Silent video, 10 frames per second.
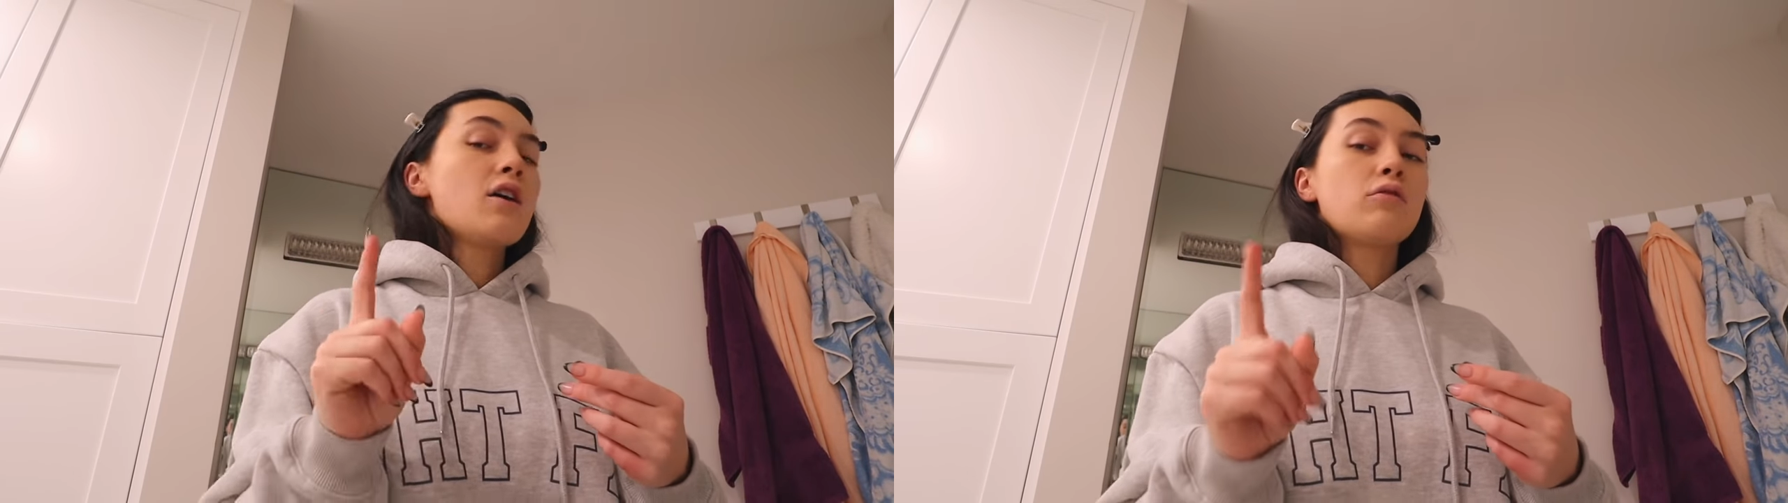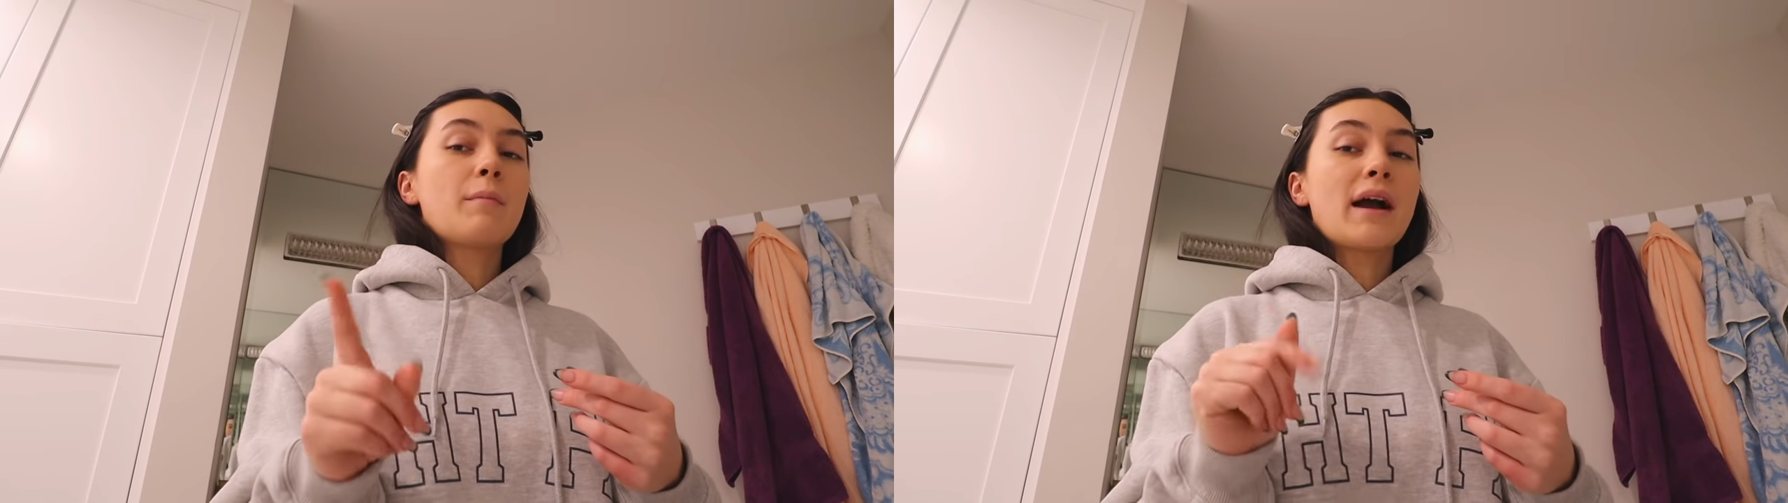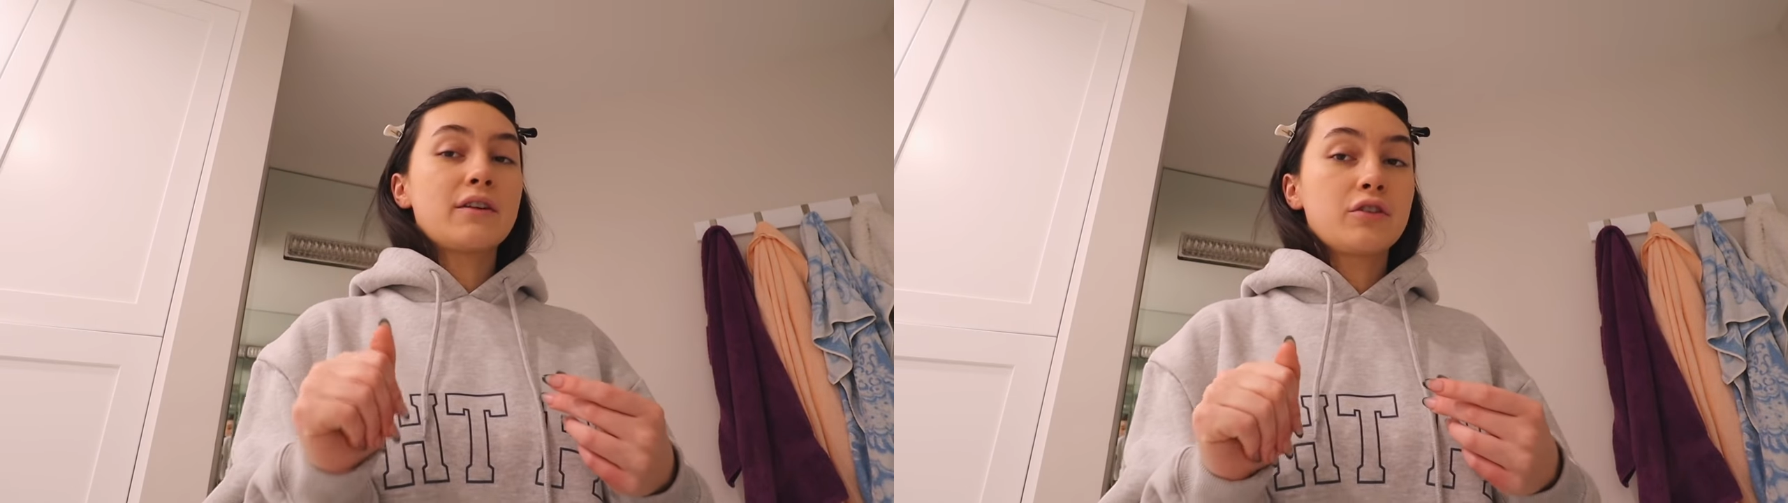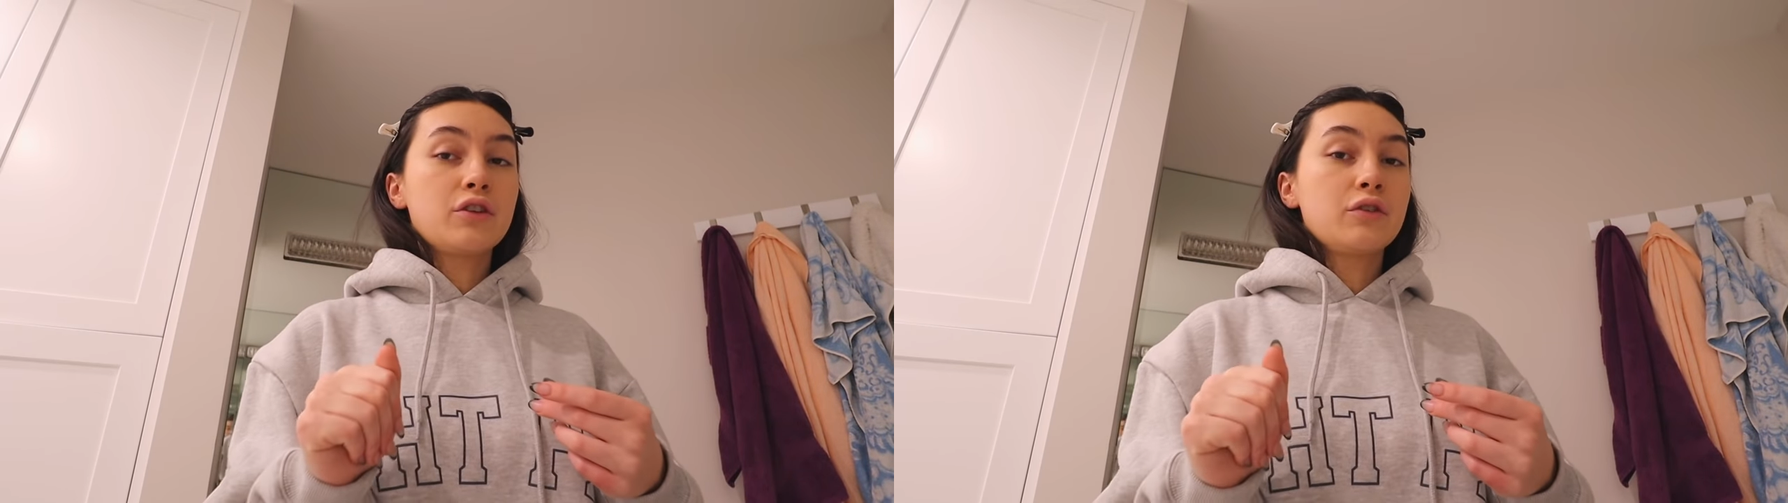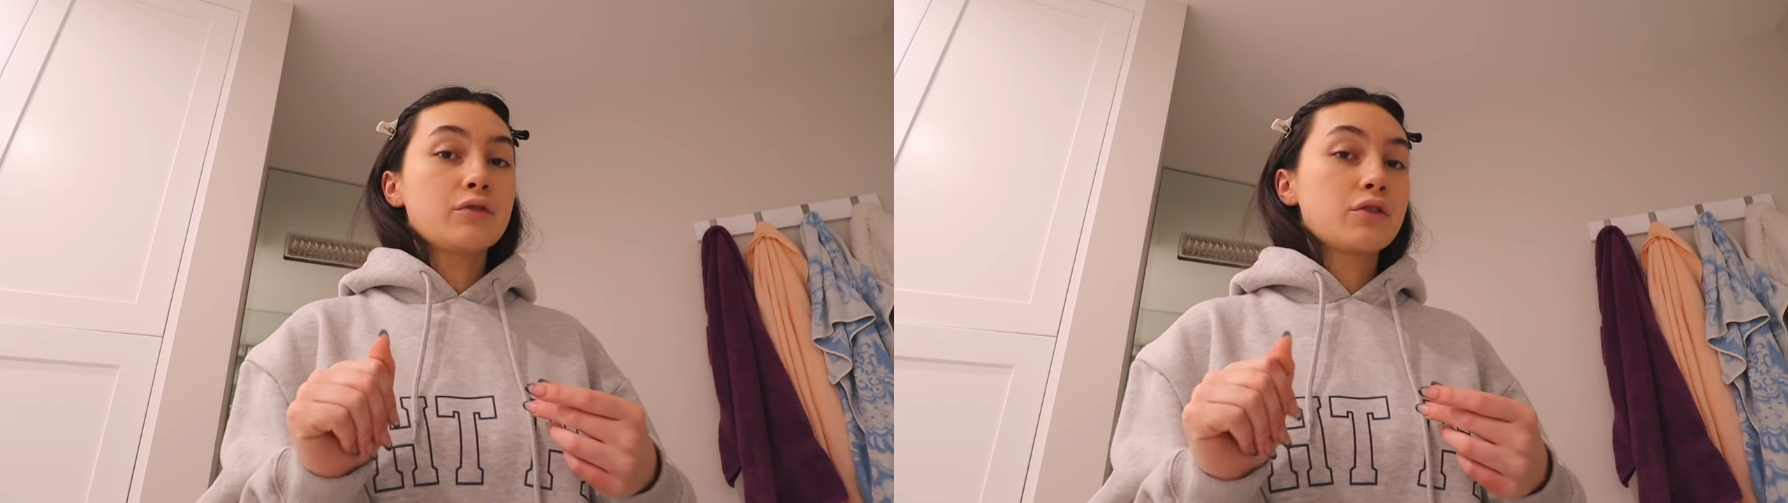reminder to
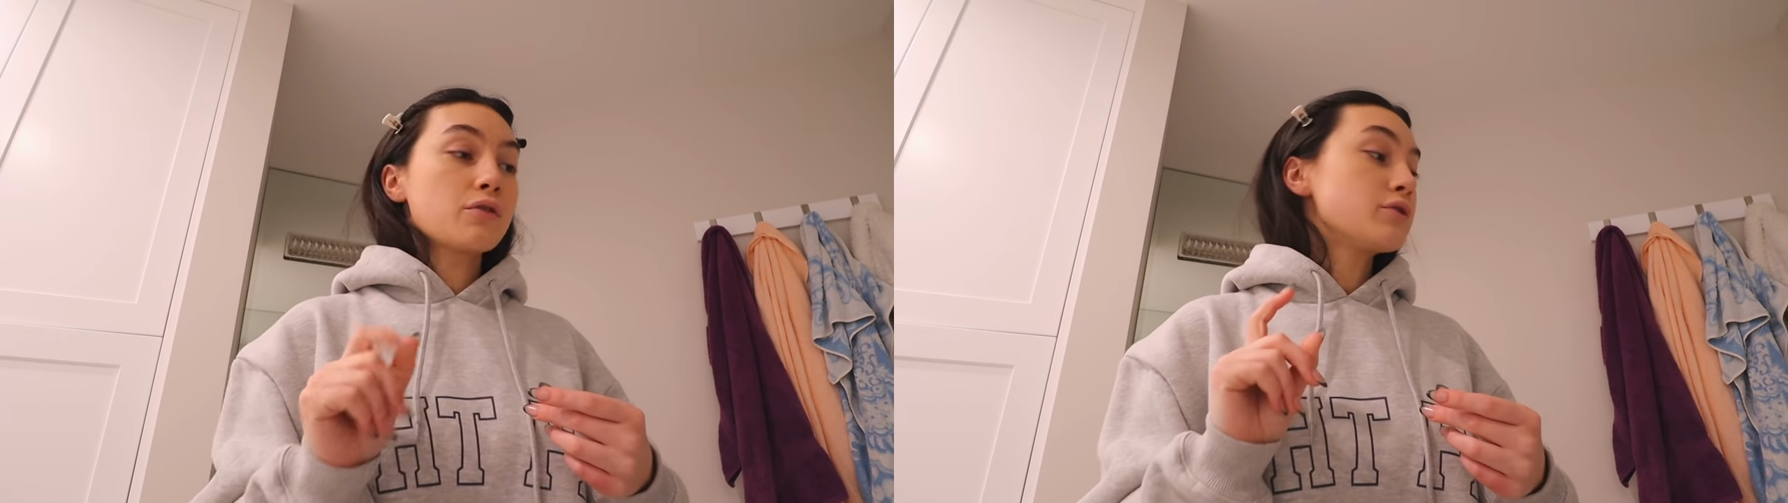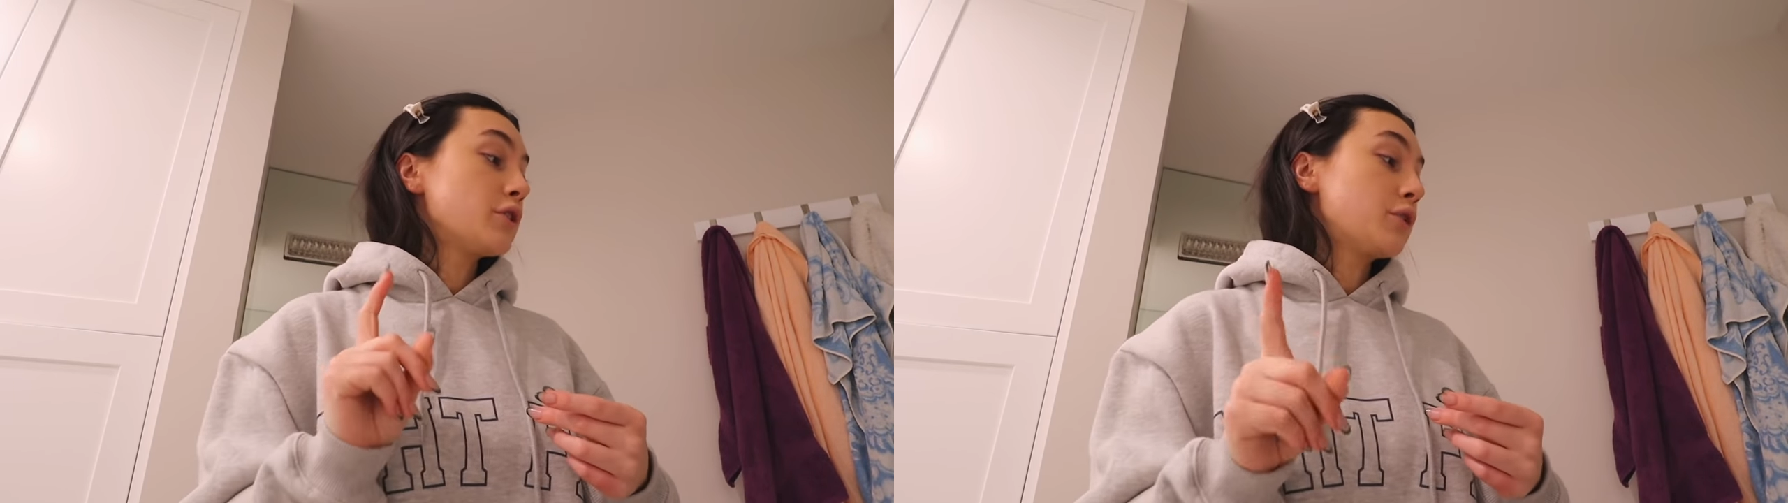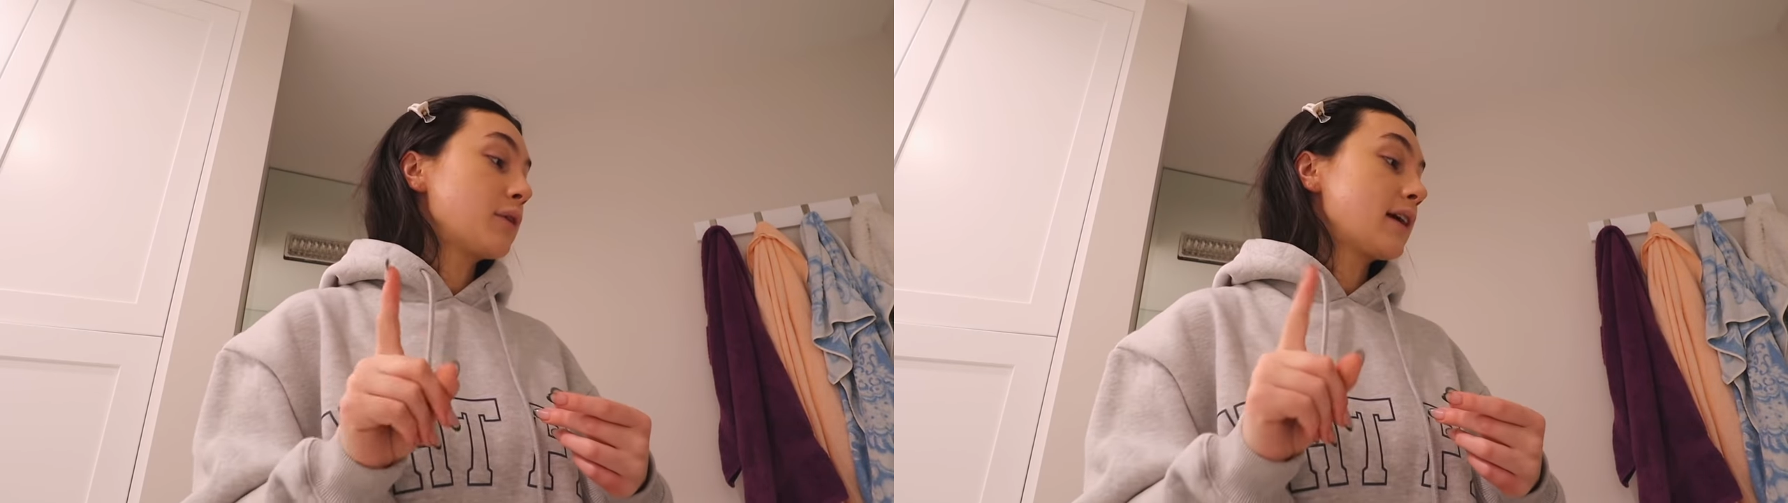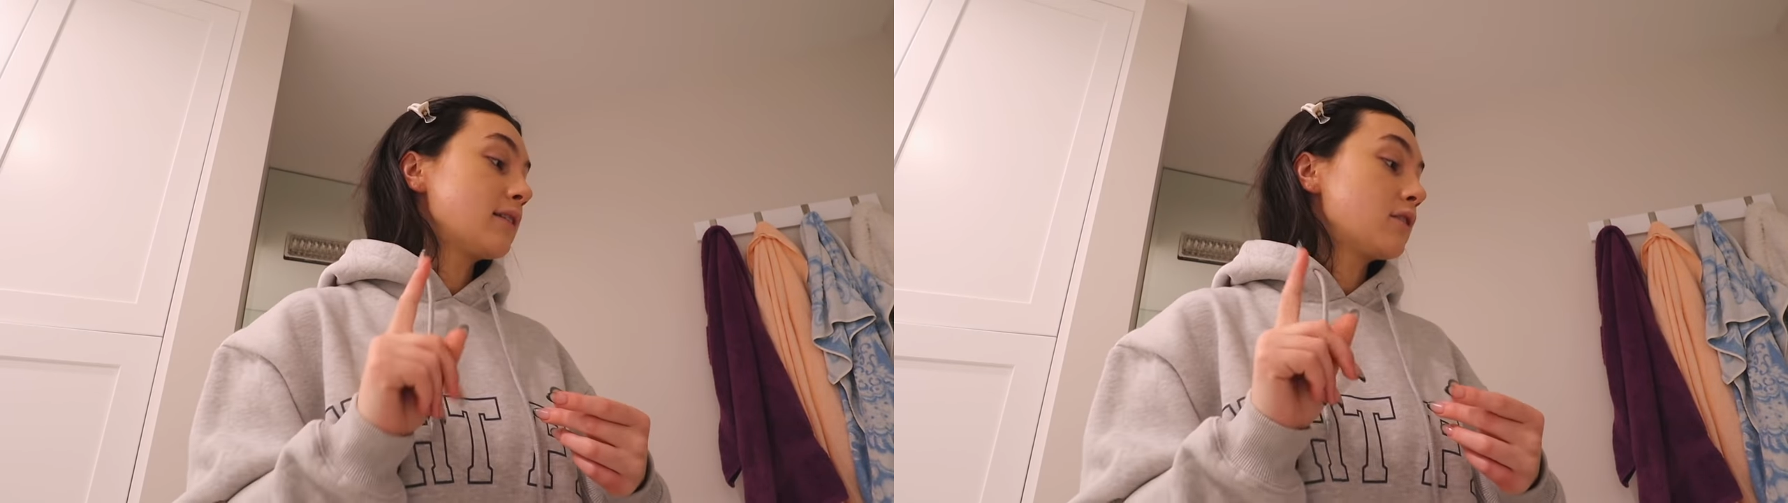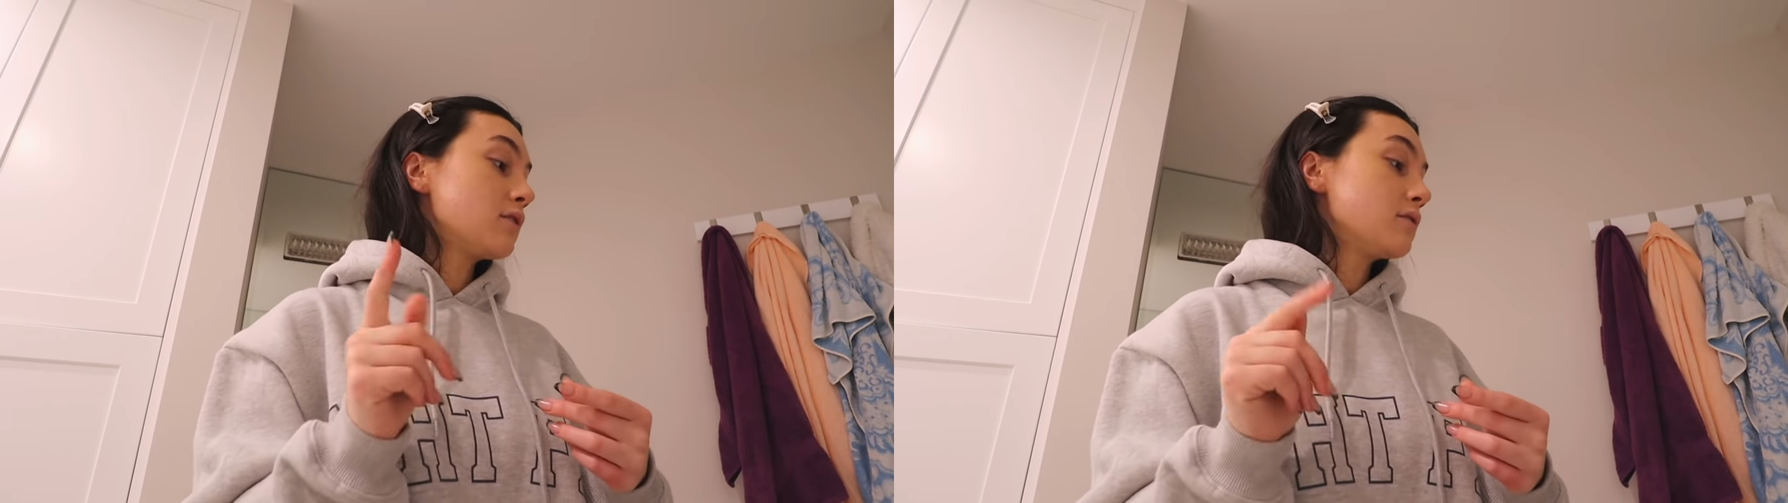do so you don't get
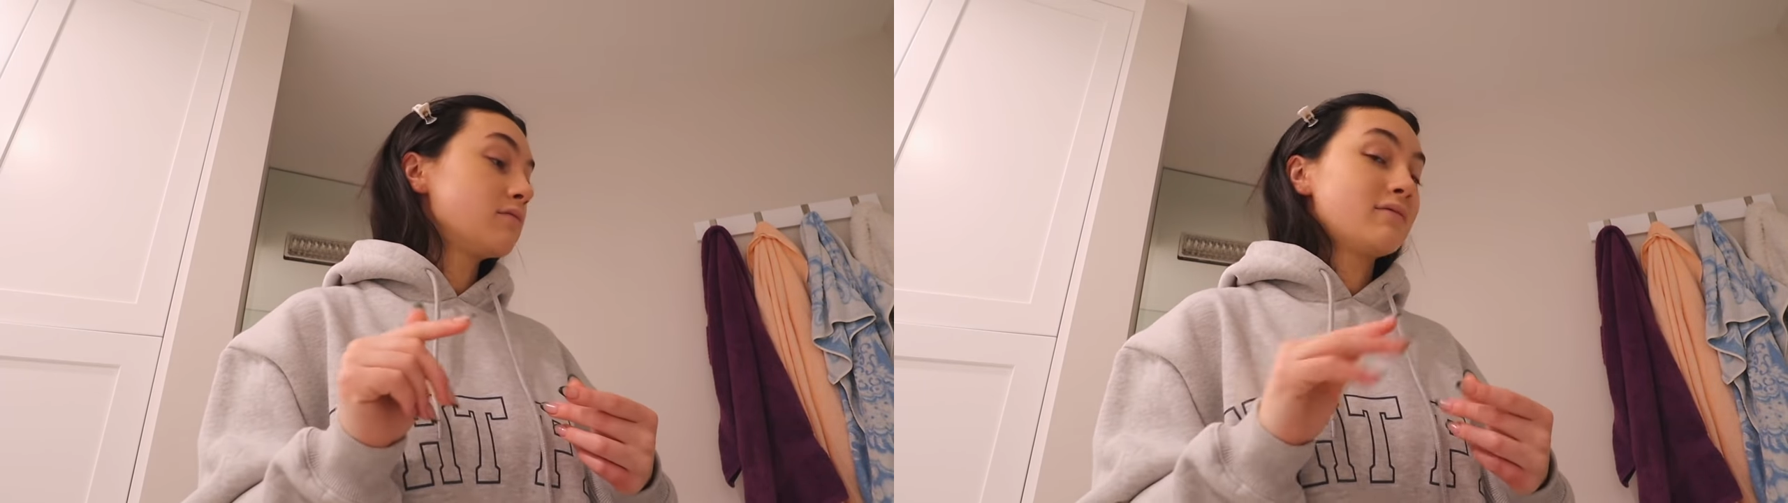little